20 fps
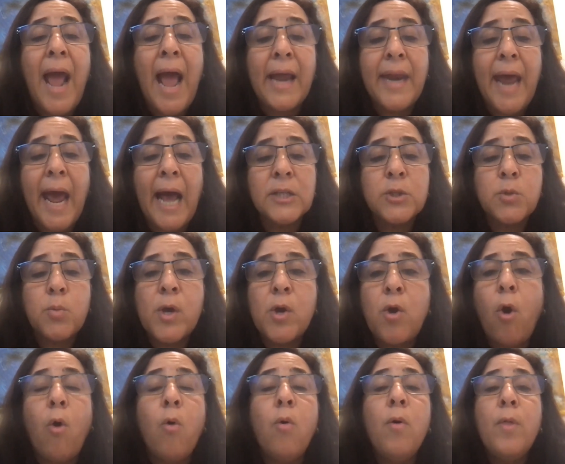And as we
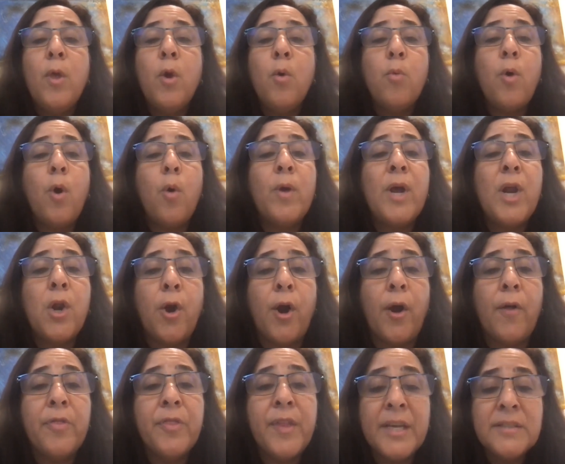go, we
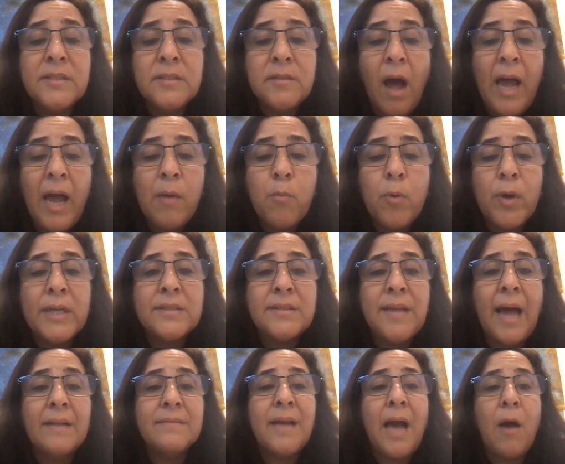learn. This time we
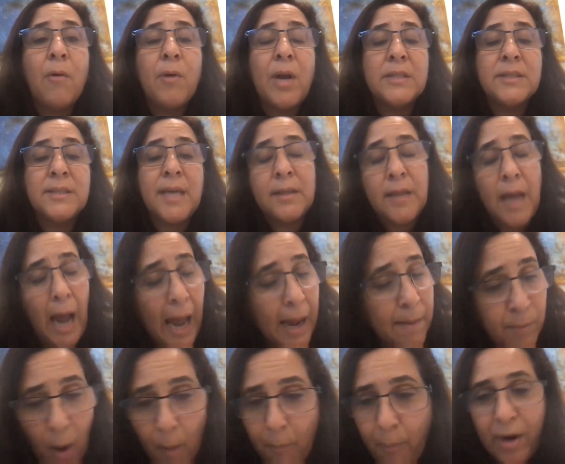sat down and said,
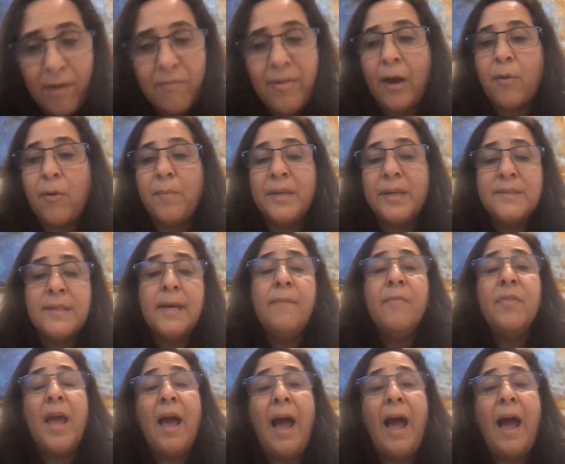I'm not part of that committee.